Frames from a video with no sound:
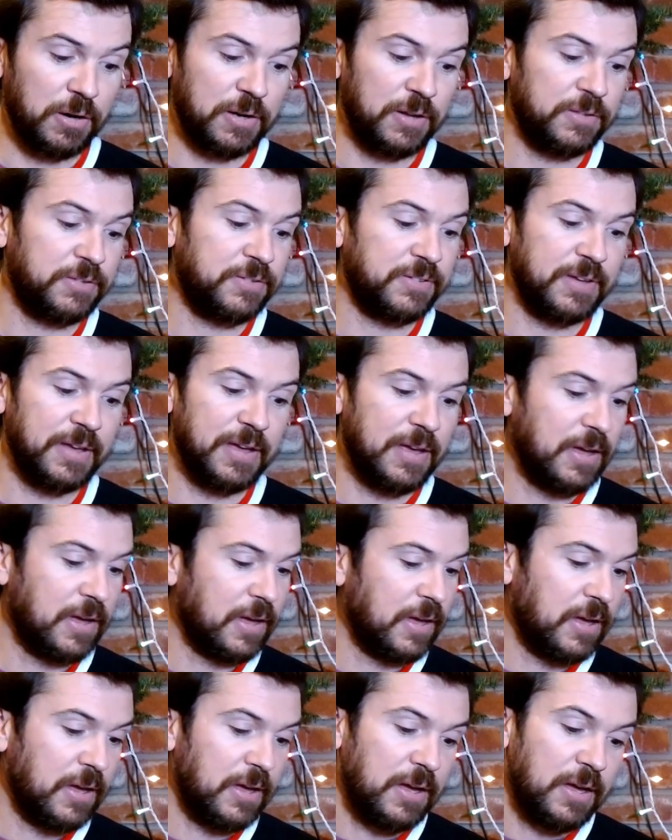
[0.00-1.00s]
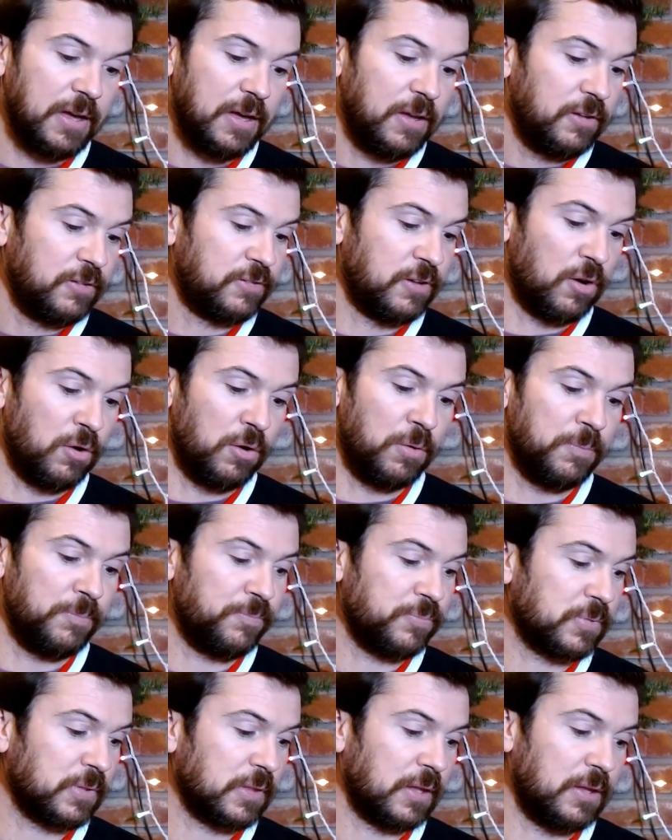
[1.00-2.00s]
targets.
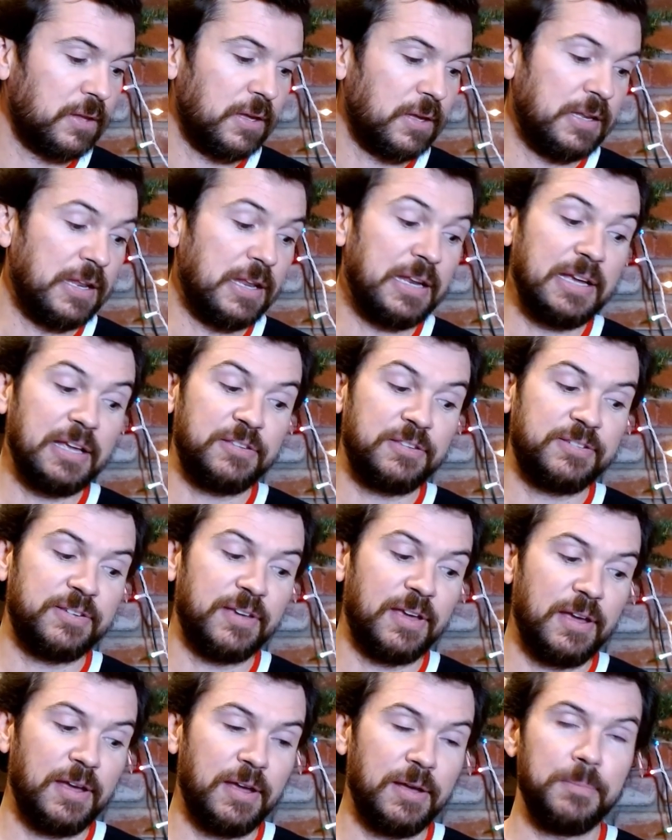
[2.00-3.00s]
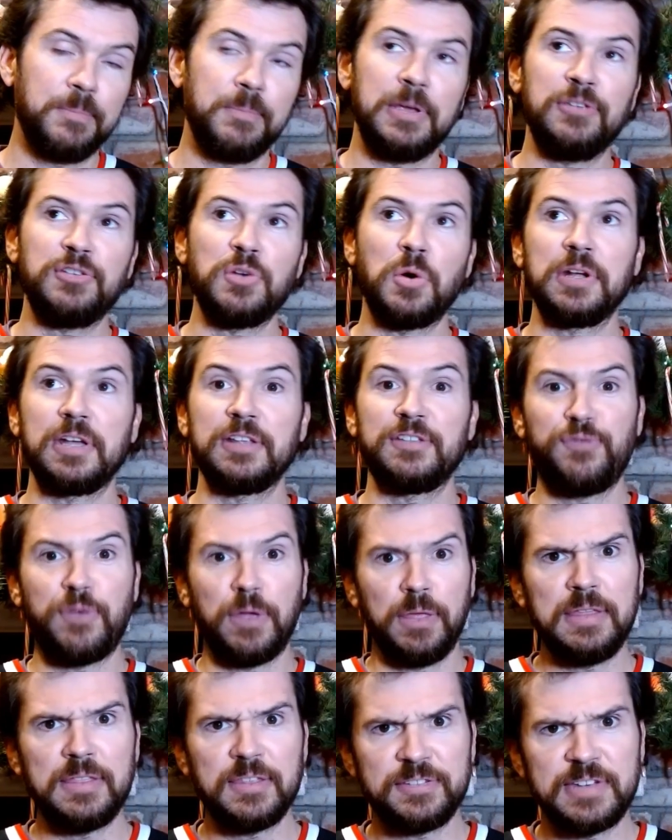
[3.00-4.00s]
So, and then he's going against
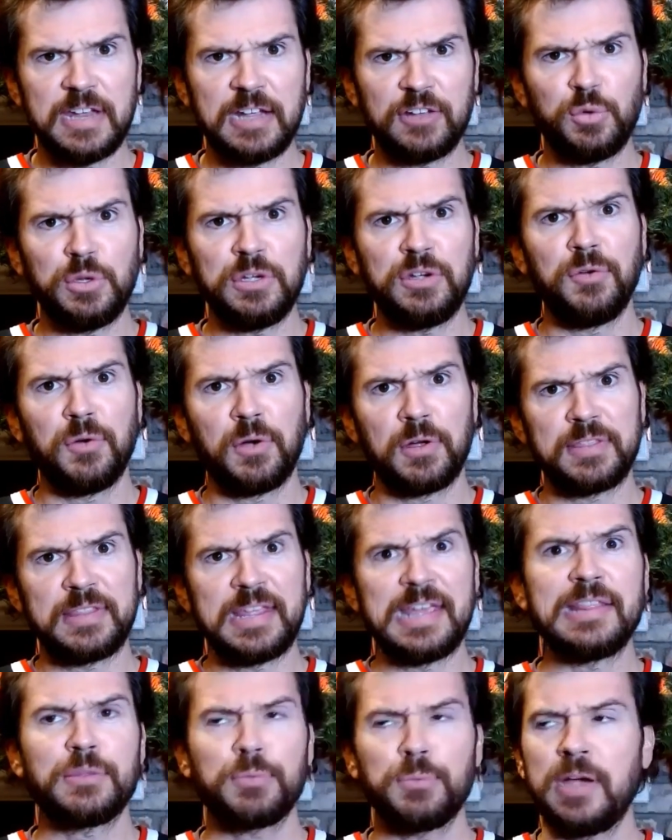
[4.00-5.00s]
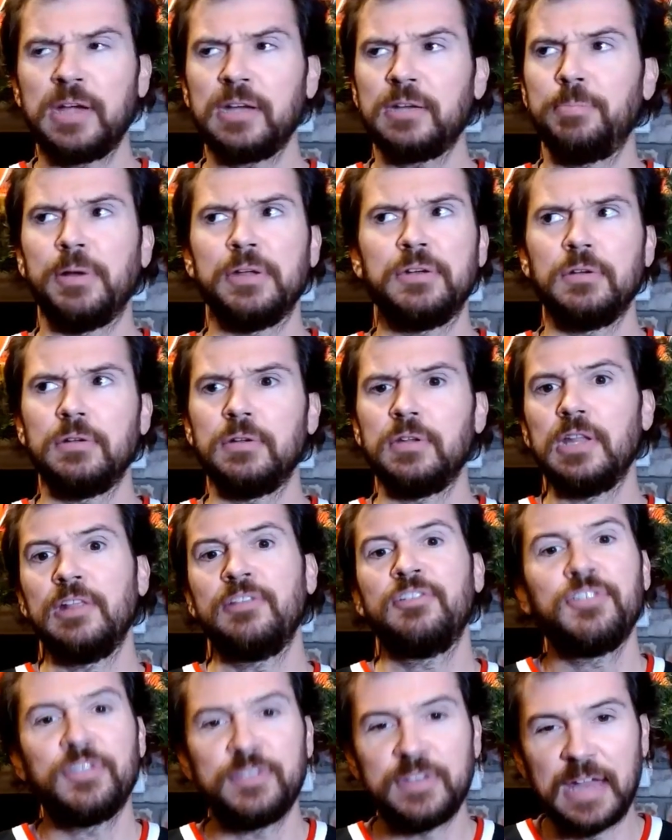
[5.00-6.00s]
Philly this next week, who are 10th ranked. But dude,
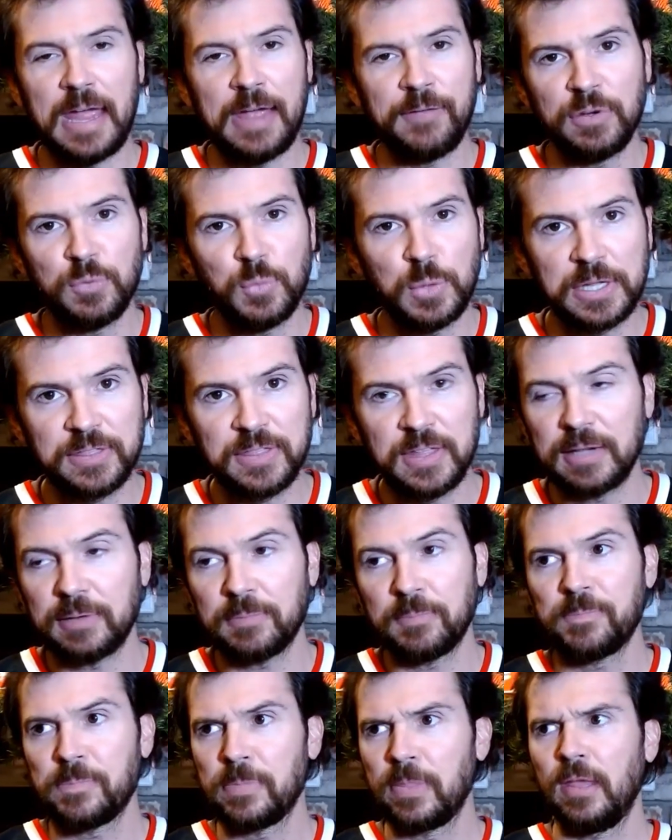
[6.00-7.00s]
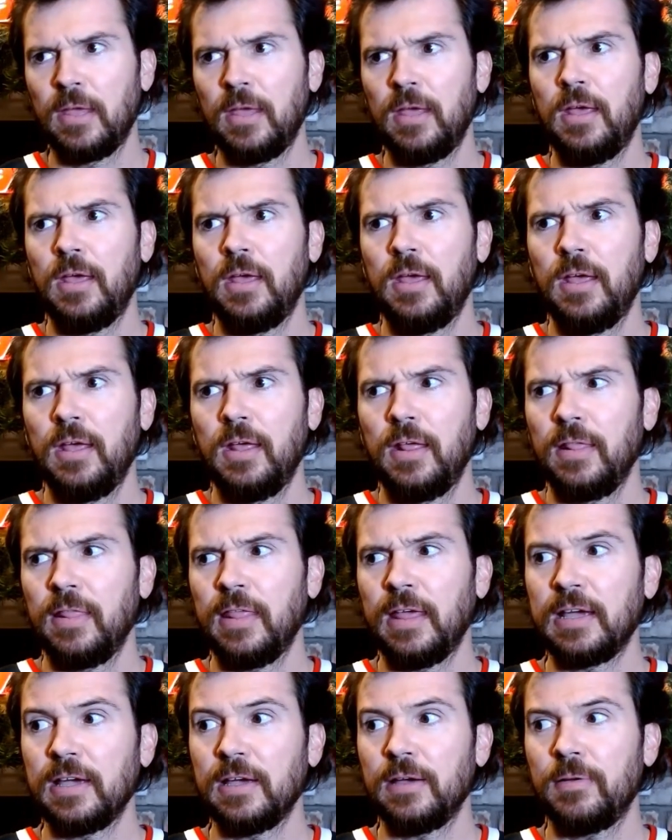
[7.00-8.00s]
this is just an every week thing.
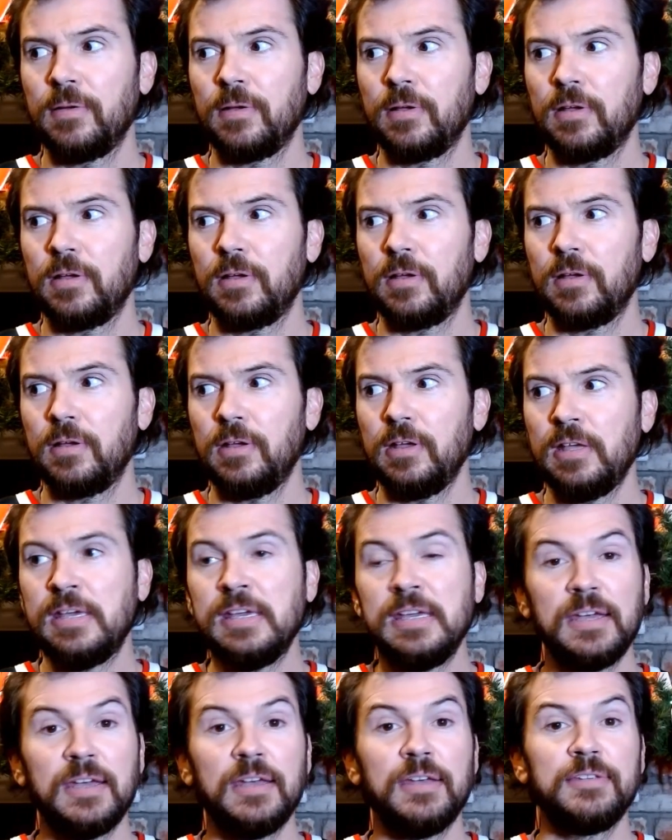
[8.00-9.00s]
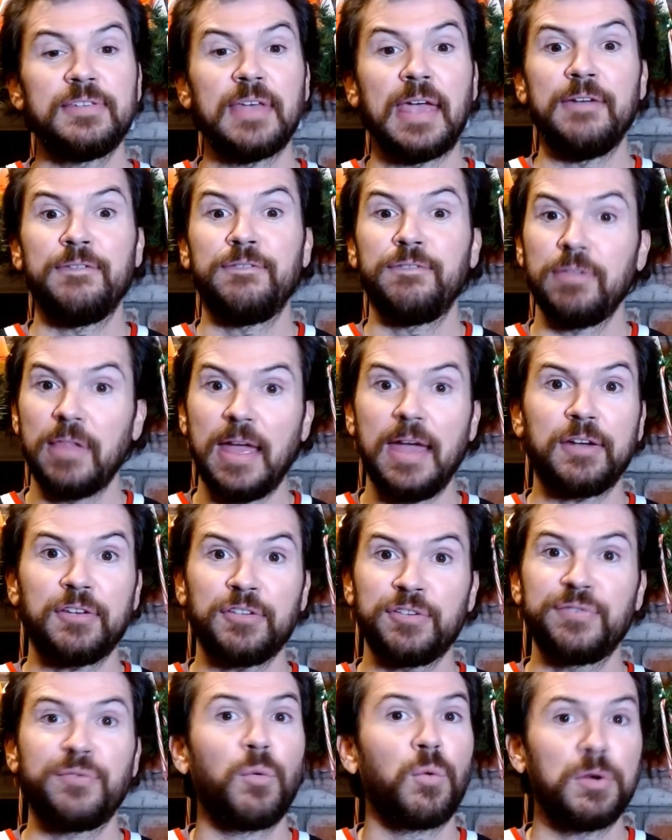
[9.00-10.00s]
Like, he is a
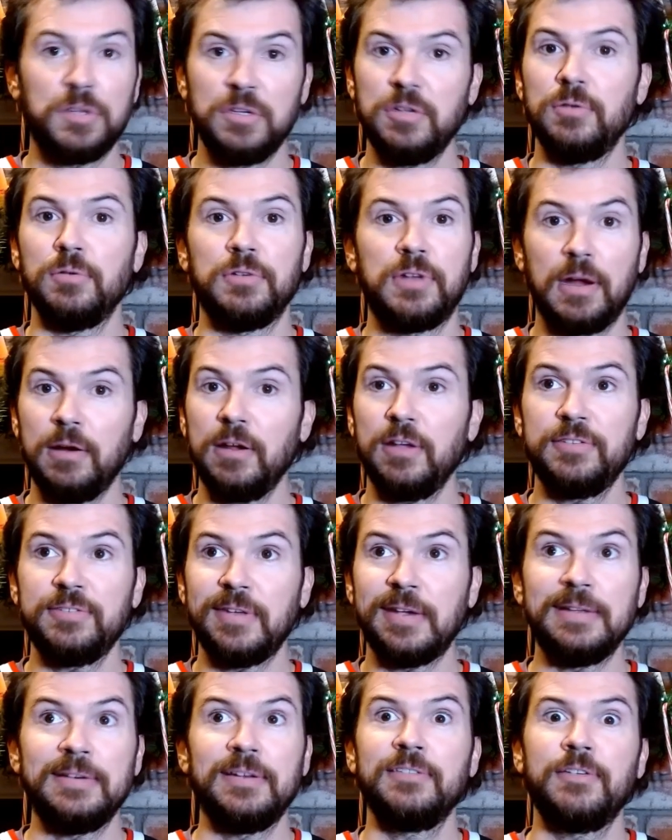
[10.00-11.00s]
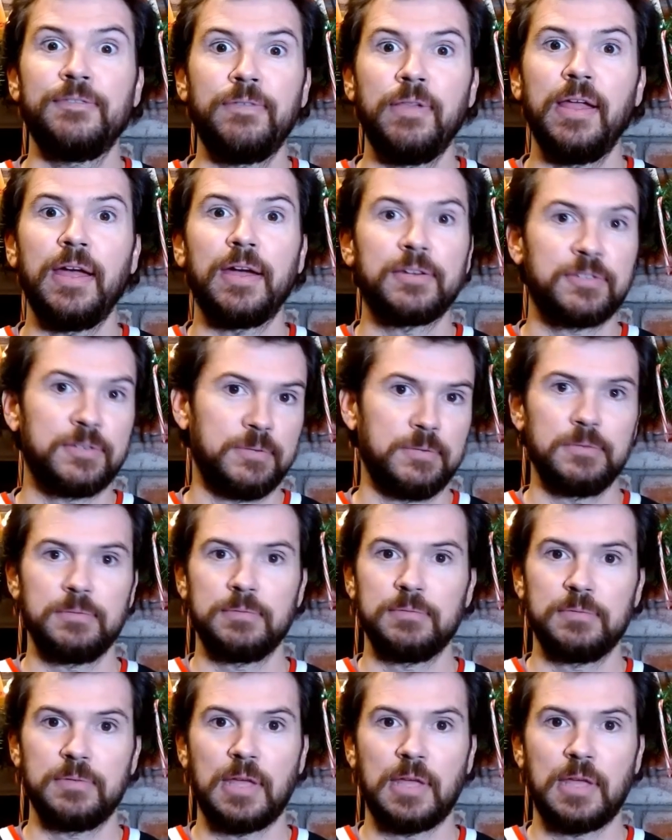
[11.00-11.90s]
flex for you. Darius Slayton is a flex.